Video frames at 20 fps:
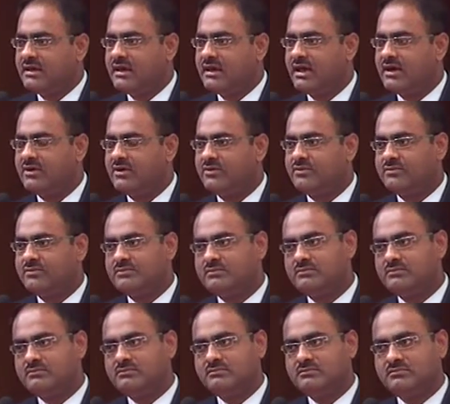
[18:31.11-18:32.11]
Now,
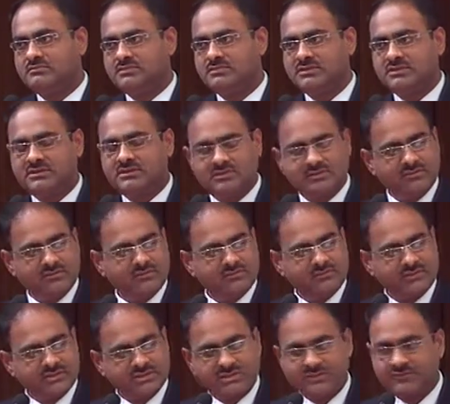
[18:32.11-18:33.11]

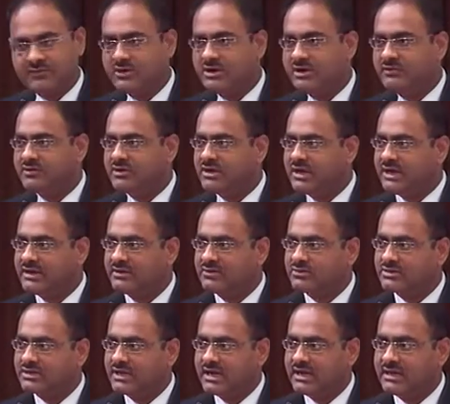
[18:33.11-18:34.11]
first of all, I would like to
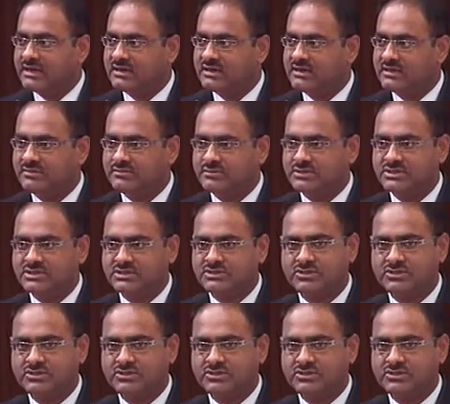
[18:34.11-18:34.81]
thank Mr.